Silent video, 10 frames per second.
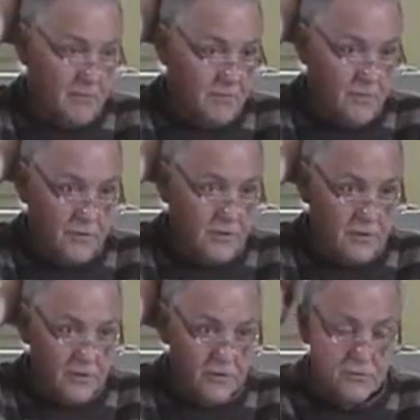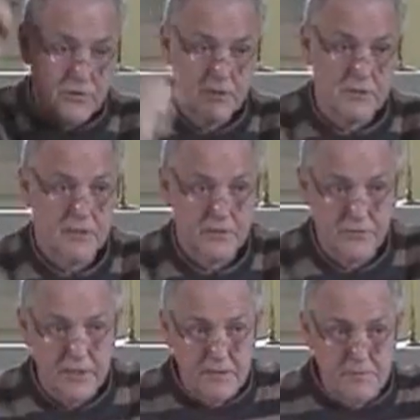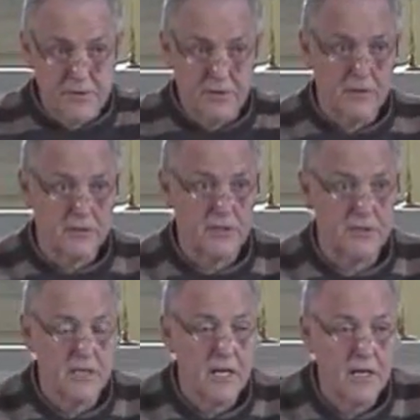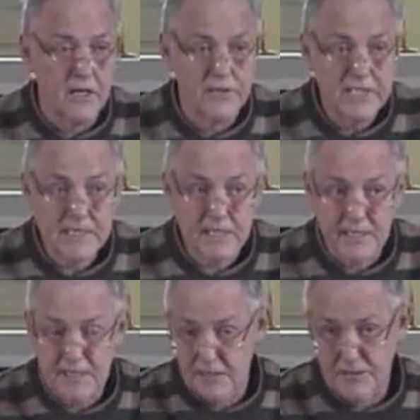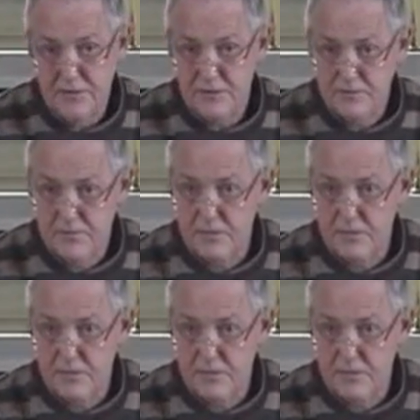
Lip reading: that most of the stories in Greek mythology are easily learned,